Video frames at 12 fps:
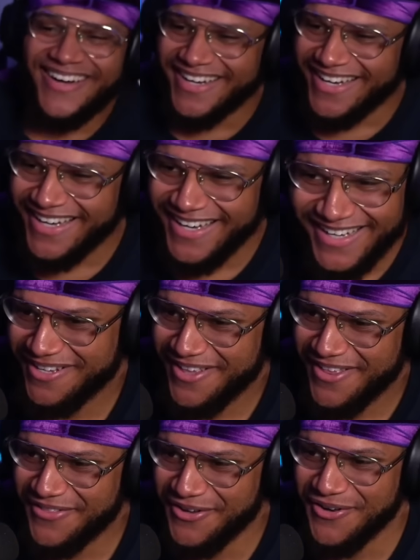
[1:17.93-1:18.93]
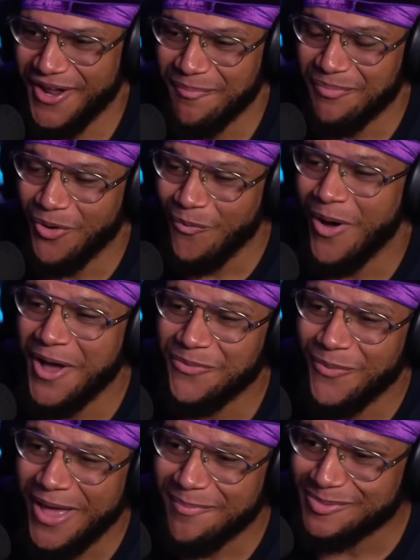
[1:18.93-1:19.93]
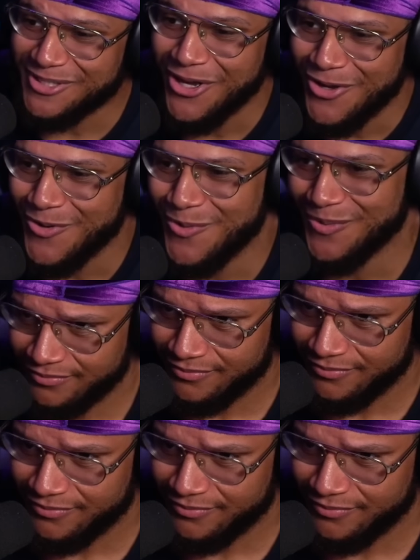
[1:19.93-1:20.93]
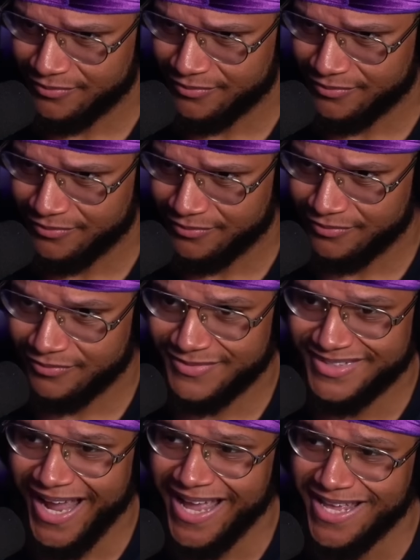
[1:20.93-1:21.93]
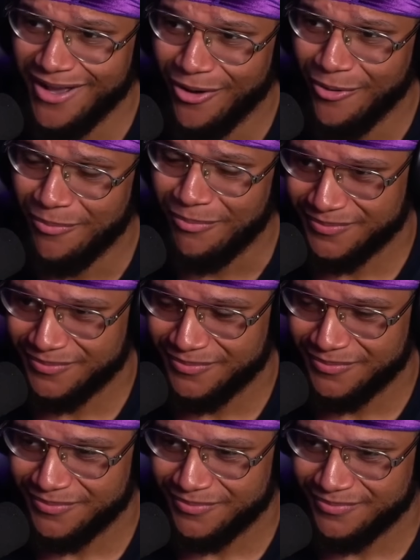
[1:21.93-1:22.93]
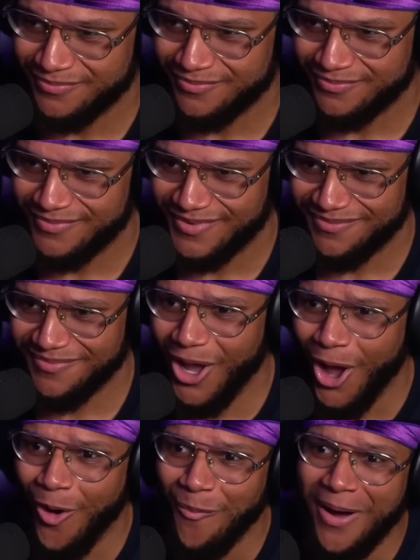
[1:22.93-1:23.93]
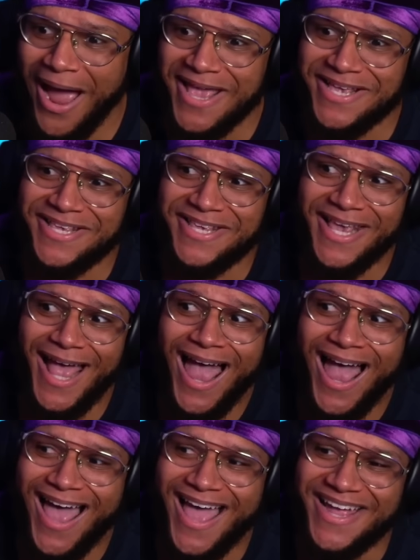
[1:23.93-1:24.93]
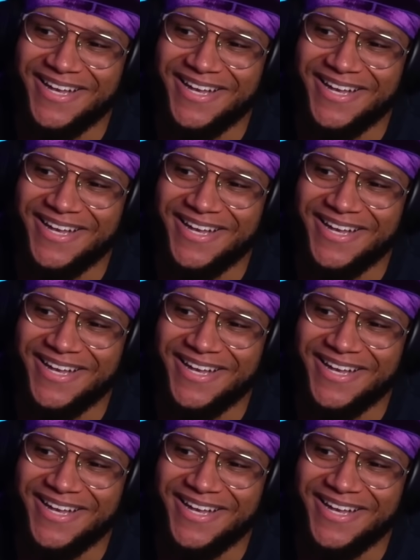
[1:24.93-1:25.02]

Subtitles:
God. The number one webtoon. Damn. Oh, my God.